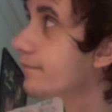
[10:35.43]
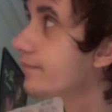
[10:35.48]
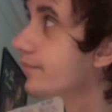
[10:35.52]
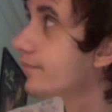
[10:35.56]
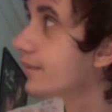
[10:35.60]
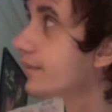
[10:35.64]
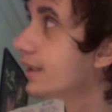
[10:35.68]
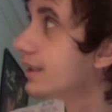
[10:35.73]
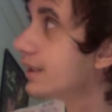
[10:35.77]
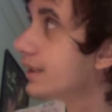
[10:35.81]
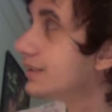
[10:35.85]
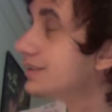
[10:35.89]

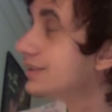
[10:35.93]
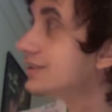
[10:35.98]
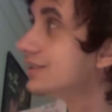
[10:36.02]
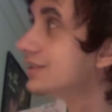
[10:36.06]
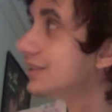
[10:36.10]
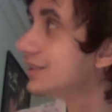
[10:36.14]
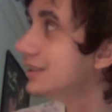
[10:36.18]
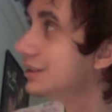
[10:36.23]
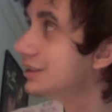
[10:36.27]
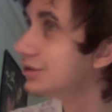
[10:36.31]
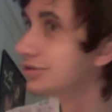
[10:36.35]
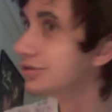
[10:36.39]
This is an
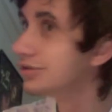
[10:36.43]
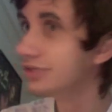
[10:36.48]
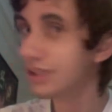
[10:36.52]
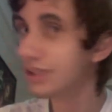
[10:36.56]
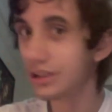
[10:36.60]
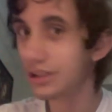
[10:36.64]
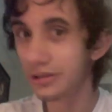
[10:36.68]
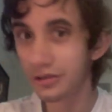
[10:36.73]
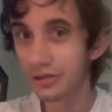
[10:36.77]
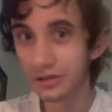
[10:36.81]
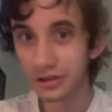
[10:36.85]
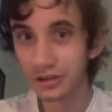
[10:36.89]
Eastern
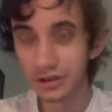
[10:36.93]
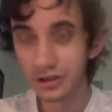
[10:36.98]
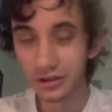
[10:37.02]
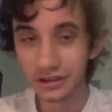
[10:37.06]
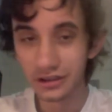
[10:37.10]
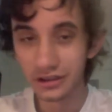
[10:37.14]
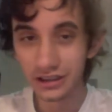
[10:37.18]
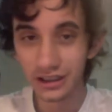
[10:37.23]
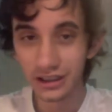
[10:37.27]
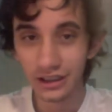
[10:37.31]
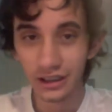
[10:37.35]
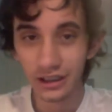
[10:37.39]
thinker. So he's
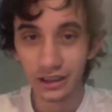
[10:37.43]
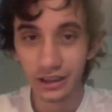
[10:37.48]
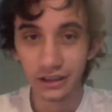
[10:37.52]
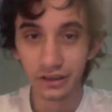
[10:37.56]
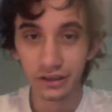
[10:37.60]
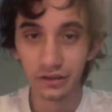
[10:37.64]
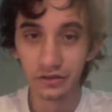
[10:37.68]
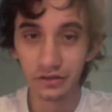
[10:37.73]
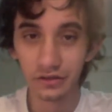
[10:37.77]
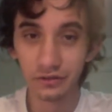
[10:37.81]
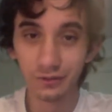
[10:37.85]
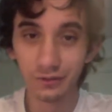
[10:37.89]
like, you
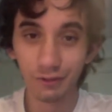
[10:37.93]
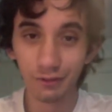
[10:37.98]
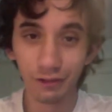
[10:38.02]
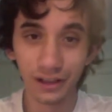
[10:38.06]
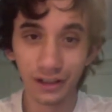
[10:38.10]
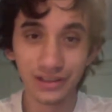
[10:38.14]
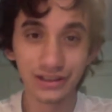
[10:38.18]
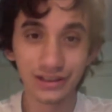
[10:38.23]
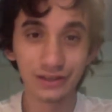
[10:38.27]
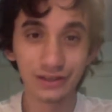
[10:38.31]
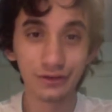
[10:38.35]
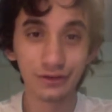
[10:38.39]
know,
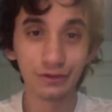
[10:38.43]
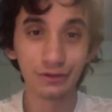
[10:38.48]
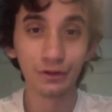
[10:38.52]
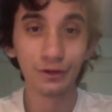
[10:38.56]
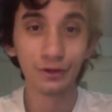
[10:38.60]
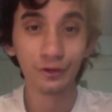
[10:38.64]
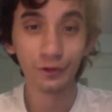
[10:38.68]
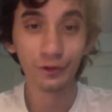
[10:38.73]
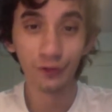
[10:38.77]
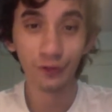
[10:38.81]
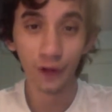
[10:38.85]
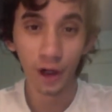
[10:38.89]
West
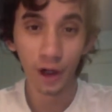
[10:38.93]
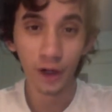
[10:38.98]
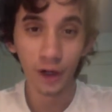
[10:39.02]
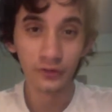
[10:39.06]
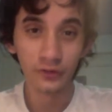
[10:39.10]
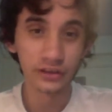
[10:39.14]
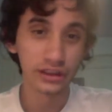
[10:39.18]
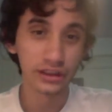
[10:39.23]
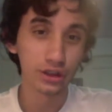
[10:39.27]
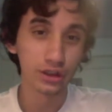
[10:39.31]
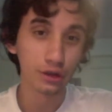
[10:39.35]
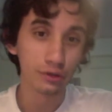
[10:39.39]
revolves,
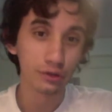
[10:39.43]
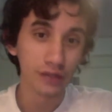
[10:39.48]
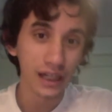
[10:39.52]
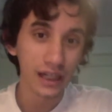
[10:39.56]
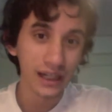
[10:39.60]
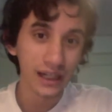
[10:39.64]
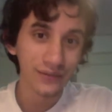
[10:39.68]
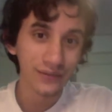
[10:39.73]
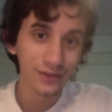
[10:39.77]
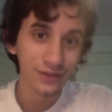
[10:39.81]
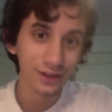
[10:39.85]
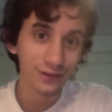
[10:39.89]
it
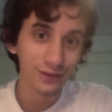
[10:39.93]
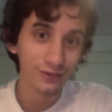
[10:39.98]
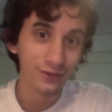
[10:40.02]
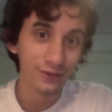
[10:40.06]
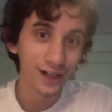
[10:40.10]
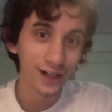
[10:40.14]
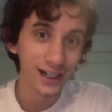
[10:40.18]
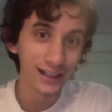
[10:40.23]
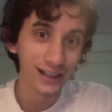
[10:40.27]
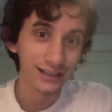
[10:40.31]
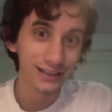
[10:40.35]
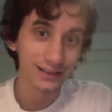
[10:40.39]
thrives on
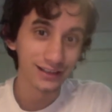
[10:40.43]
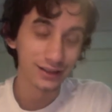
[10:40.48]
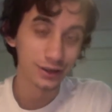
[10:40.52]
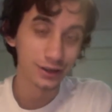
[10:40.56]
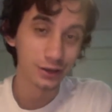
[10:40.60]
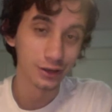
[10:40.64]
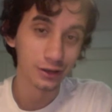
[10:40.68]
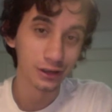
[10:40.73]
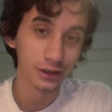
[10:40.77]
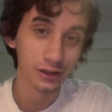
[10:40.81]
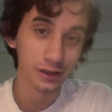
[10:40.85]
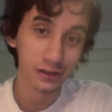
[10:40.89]
violence. So,
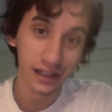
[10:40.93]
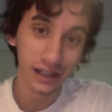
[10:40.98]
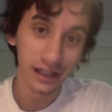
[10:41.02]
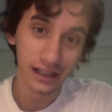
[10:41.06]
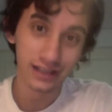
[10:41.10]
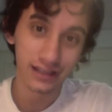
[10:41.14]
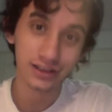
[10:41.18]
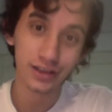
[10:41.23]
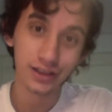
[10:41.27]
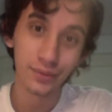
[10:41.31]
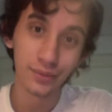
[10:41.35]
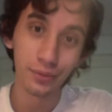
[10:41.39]
you know, I can
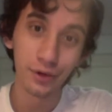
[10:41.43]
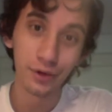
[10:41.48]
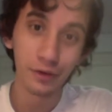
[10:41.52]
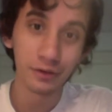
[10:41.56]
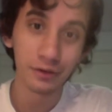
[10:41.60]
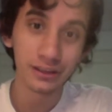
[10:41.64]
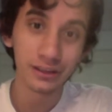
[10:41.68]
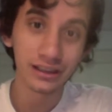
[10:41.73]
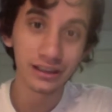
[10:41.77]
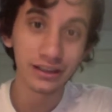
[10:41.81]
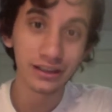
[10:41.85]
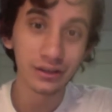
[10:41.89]
support what
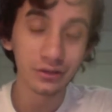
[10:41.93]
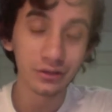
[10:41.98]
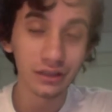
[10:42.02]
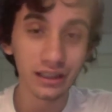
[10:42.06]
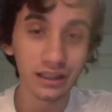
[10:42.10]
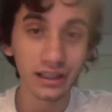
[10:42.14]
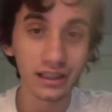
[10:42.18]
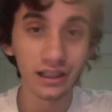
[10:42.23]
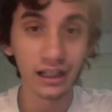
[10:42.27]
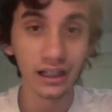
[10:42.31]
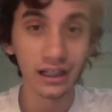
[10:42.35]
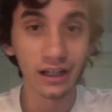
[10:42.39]
they do.
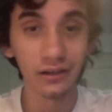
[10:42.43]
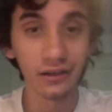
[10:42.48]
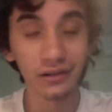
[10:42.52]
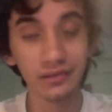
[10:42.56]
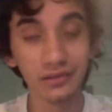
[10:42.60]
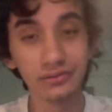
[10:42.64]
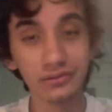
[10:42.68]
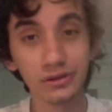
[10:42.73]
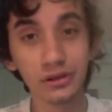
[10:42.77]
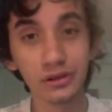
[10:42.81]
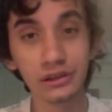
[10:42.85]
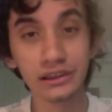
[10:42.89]

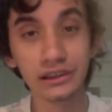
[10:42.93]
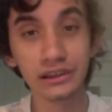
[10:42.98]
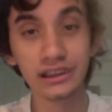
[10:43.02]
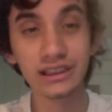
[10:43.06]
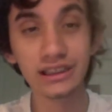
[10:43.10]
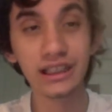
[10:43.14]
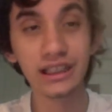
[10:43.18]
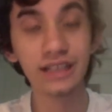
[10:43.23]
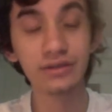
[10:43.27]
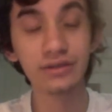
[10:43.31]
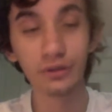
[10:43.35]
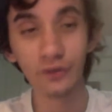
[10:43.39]
These
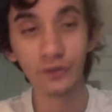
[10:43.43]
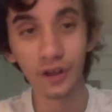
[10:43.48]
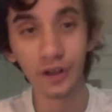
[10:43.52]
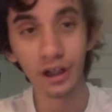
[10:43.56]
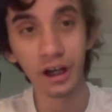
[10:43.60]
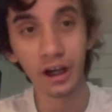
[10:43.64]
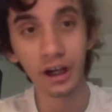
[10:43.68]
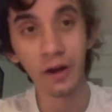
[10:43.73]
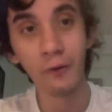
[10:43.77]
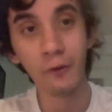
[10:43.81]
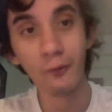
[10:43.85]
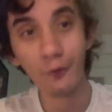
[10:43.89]
guys are very
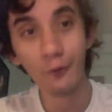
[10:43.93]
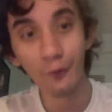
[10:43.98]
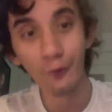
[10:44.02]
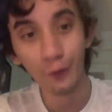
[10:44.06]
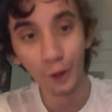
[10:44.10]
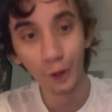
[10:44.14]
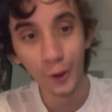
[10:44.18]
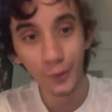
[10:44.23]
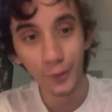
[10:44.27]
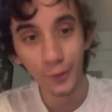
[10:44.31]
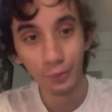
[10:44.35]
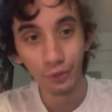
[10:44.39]
helpful for
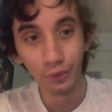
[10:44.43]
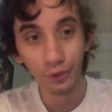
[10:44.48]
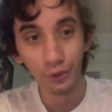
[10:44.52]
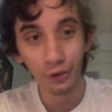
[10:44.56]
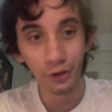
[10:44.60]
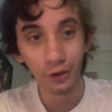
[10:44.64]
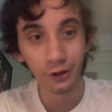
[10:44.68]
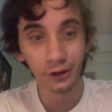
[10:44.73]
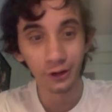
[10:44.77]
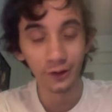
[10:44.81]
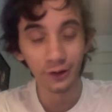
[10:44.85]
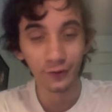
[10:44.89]
the
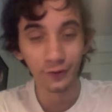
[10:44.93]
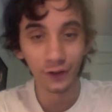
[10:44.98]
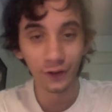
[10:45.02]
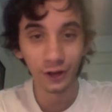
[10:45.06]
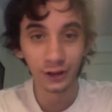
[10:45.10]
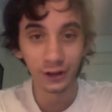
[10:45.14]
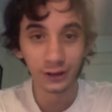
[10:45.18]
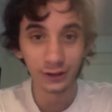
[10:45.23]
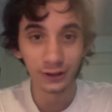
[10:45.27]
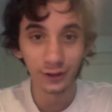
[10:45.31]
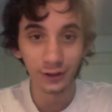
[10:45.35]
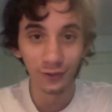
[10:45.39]
poor. They're
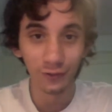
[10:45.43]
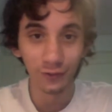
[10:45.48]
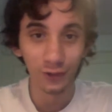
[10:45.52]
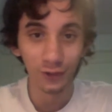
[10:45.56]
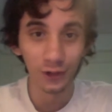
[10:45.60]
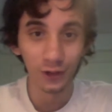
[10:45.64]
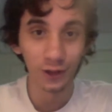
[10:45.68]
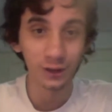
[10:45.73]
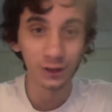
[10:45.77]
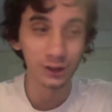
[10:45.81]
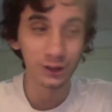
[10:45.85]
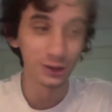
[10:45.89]
very good for
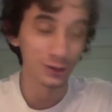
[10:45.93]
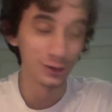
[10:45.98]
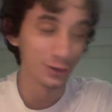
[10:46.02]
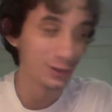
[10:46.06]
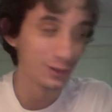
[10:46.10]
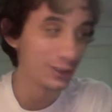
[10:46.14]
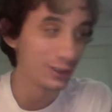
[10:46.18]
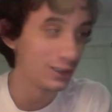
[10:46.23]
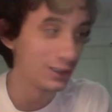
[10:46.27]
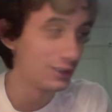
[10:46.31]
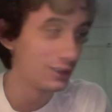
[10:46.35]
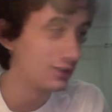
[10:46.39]
all these other
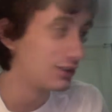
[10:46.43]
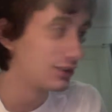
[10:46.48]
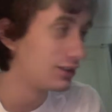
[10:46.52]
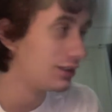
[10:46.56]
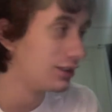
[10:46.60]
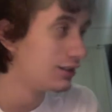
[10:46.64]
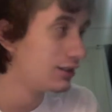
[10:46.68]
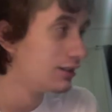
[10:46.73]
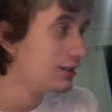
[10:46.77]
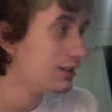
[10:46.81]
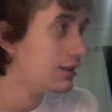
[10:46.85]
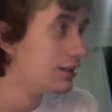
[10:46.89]
guys.
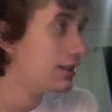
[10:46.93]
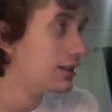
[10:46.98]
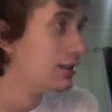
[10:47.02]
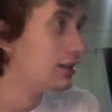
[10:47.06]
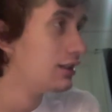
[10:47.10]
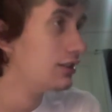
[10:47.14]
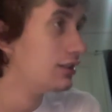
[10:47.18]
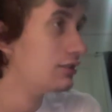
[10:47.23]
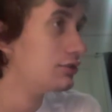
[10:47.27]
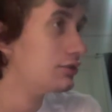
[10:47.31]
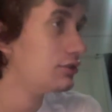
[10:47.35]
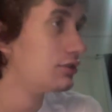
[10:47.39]

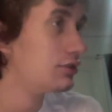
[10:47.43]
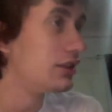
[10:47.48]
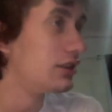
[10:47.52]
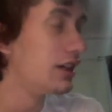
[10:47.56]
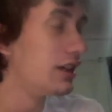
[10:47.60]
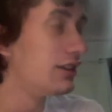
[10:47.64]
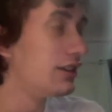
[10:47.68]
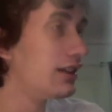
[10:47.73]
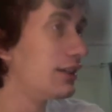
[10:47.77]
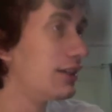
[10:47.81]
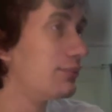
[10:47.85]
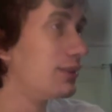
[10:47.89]
So now
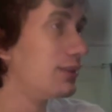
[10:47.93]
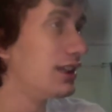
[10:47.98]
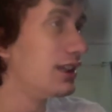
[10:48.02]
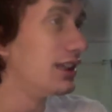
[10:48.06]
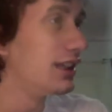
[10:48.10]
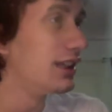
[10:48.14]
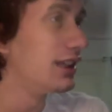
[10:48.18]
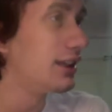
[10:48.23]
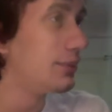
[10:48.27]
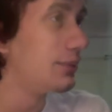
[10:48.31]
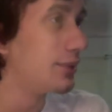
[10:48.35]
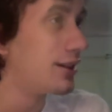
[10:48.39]
that I'm thinking
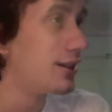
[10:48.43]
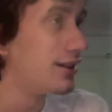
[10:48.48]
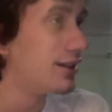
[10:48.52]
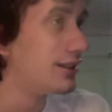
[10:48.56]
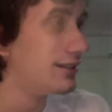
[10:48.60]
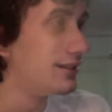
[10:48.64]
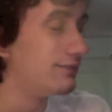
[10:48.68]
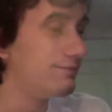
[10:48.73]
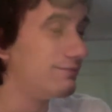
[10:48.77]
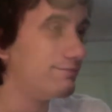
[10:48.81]
about it,